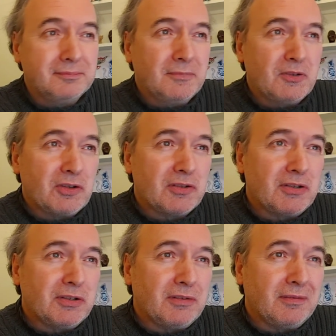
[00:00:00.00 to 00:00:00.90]
just
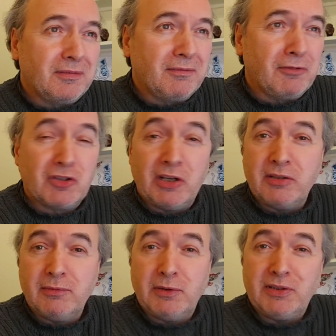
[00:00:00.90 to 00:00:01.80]
to for change
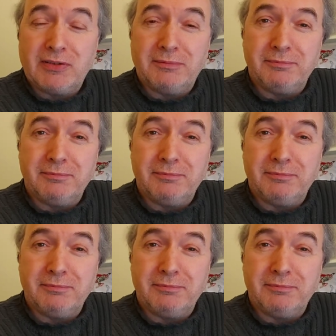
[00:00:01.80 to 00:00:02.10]
of voice.